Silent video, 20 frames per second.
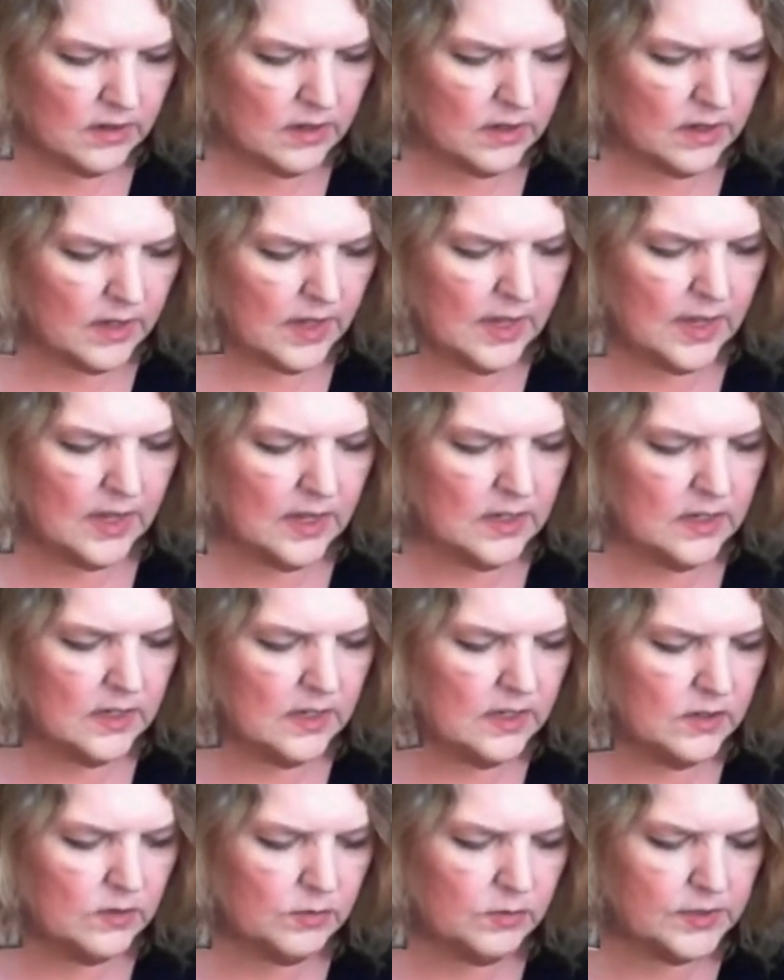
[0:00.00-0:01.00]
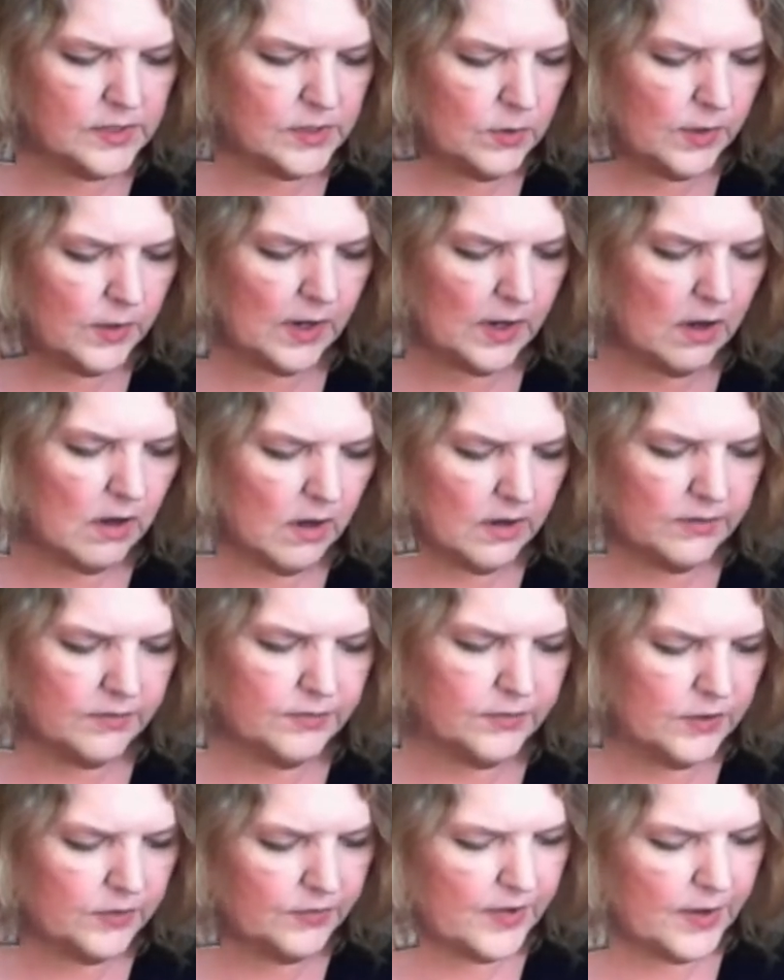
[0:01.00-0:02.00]
And what's going on
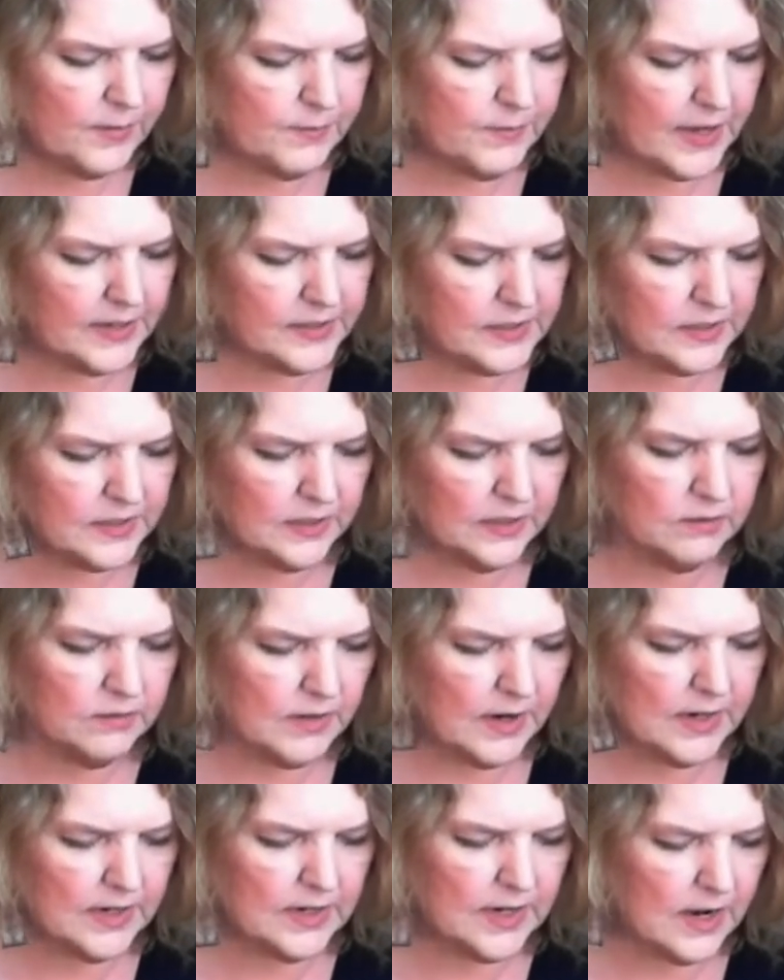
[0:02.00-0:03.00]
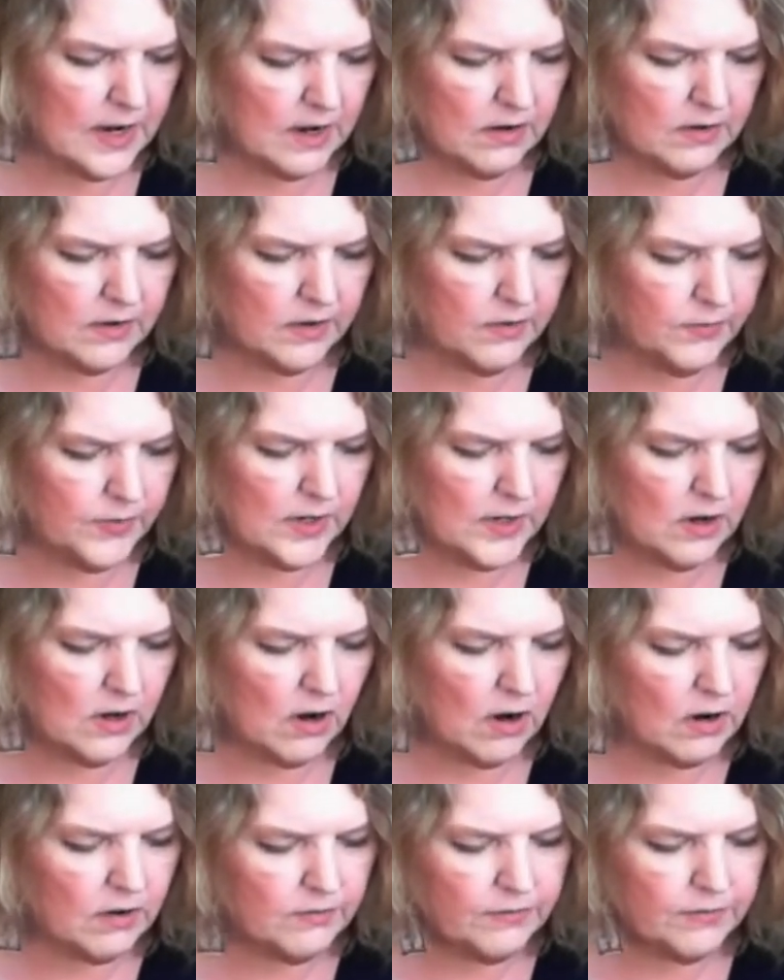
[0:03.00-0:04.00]
for divine masculine right now? Give me a
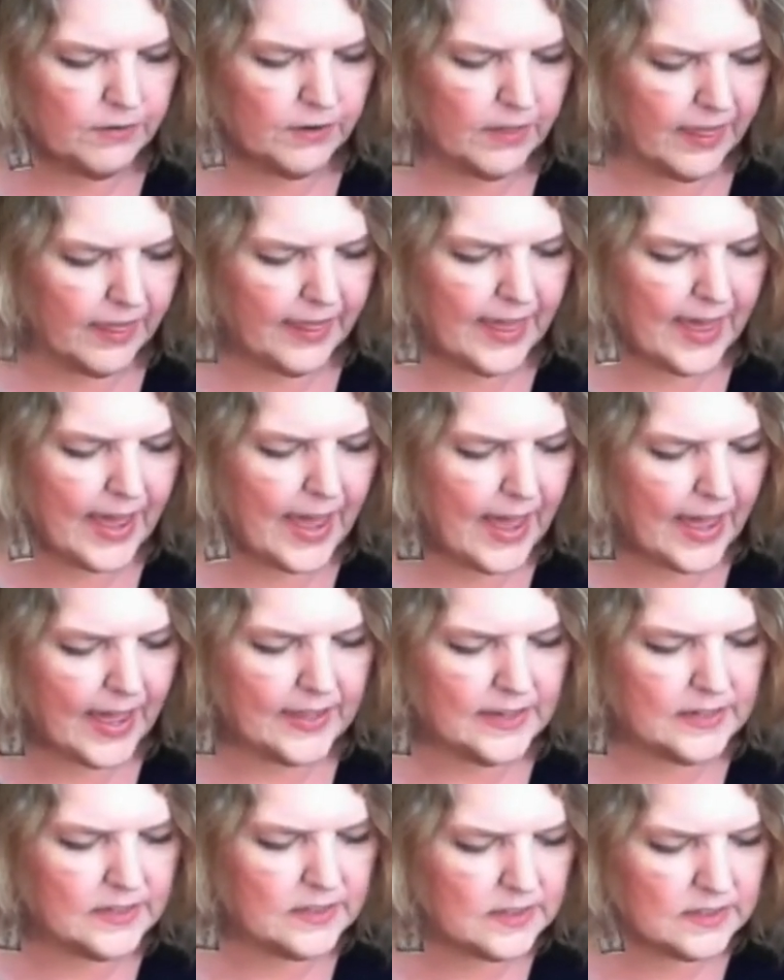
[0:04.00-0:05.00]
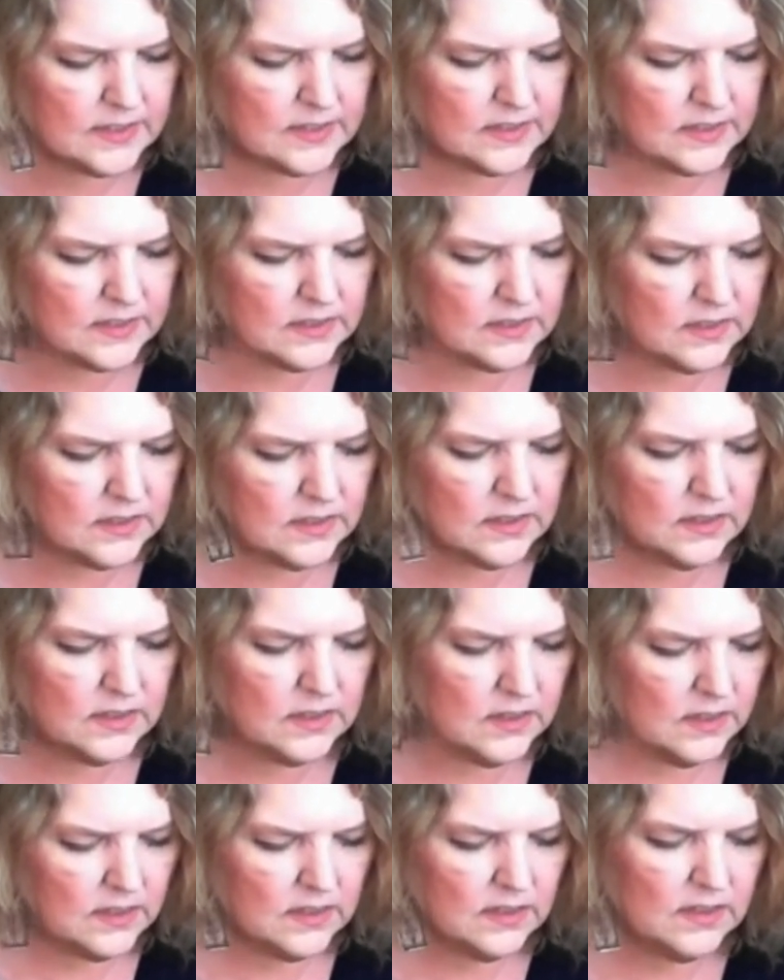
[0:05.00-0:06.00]
card for that.
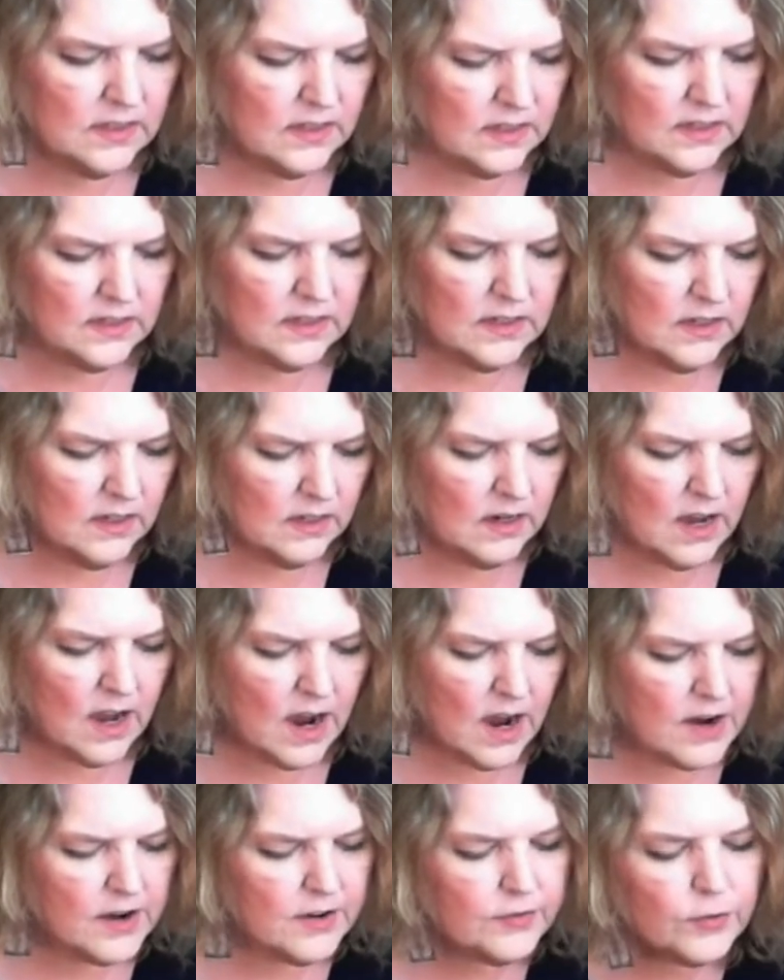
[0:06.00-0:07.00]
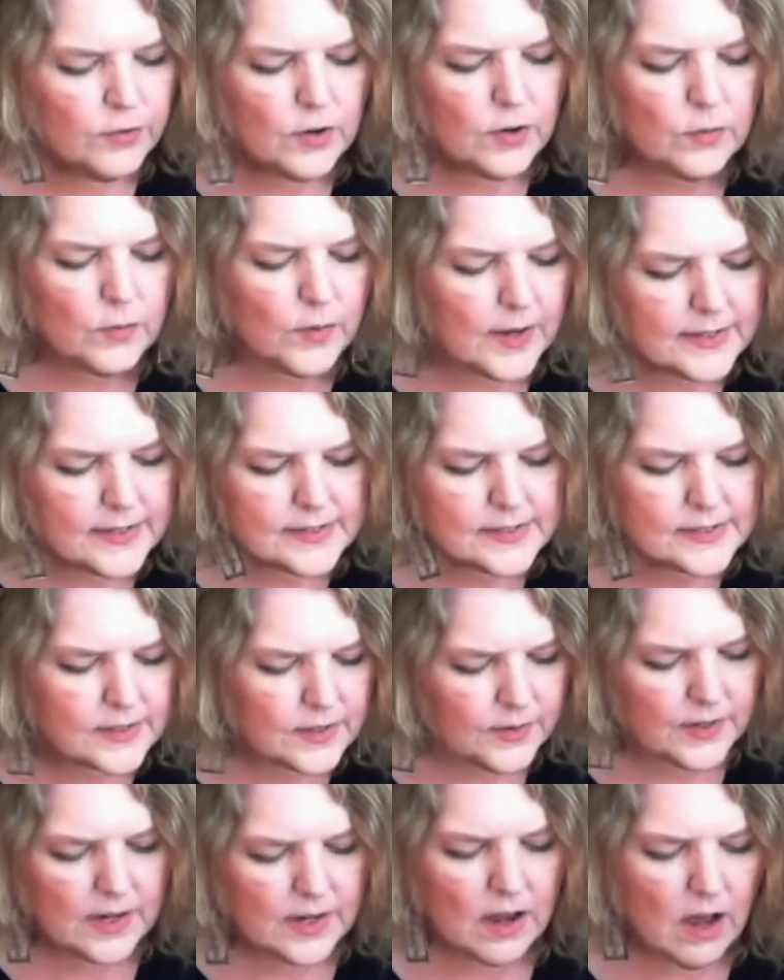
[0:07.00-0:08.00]
A card for what's
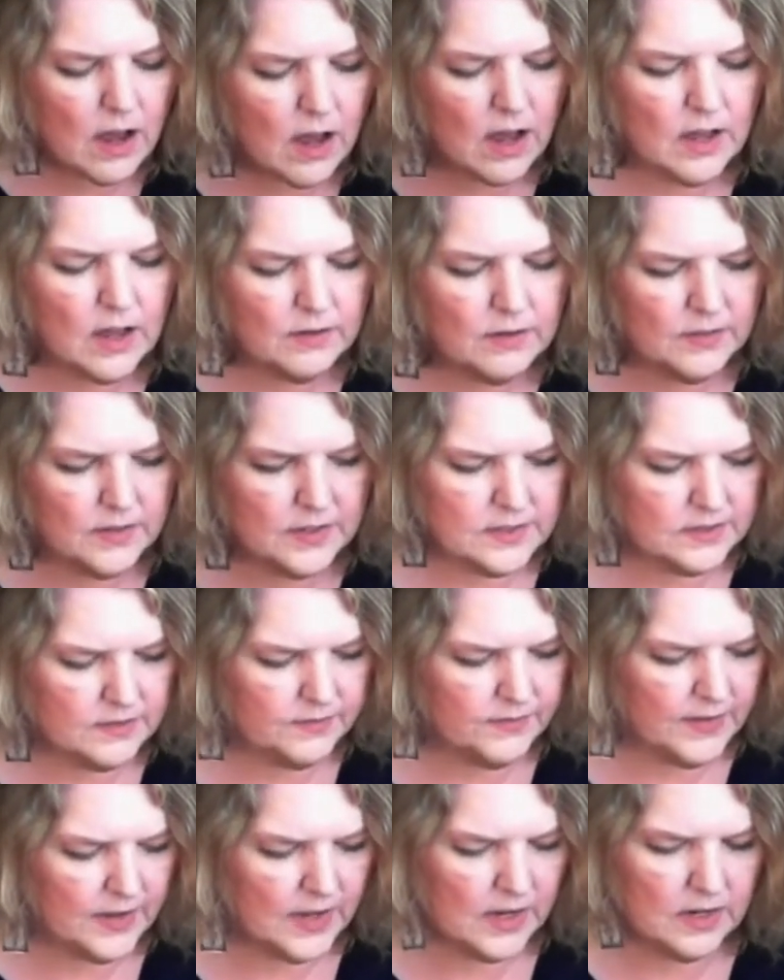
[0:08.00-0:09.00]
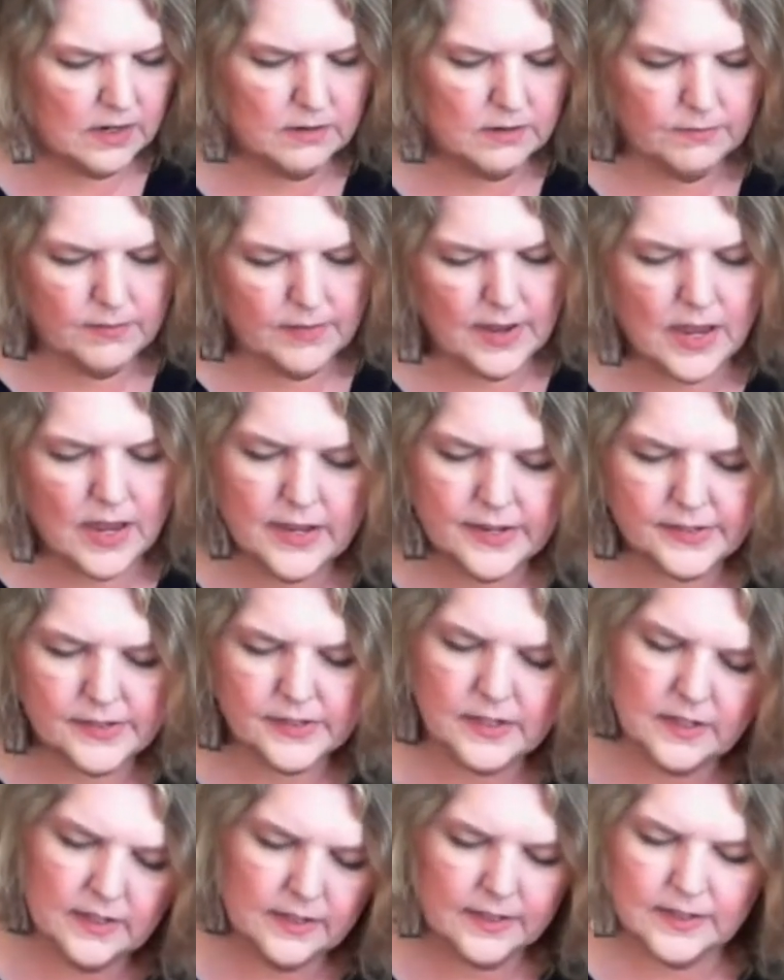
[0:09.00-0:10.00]
going on with divine
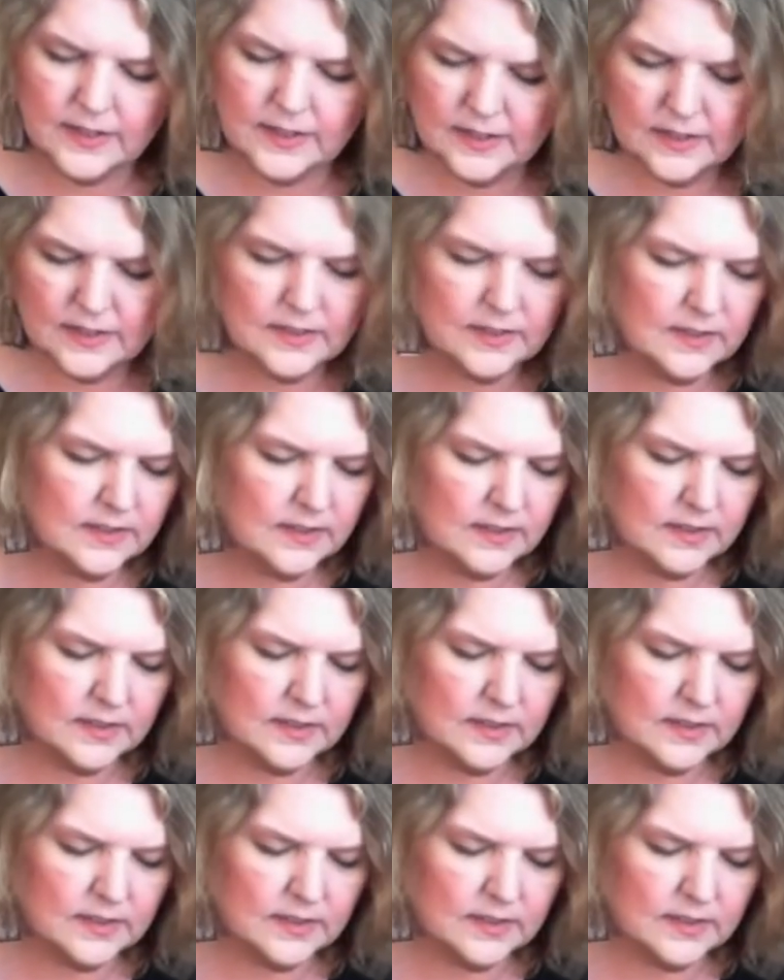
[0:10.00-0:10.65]
masculine.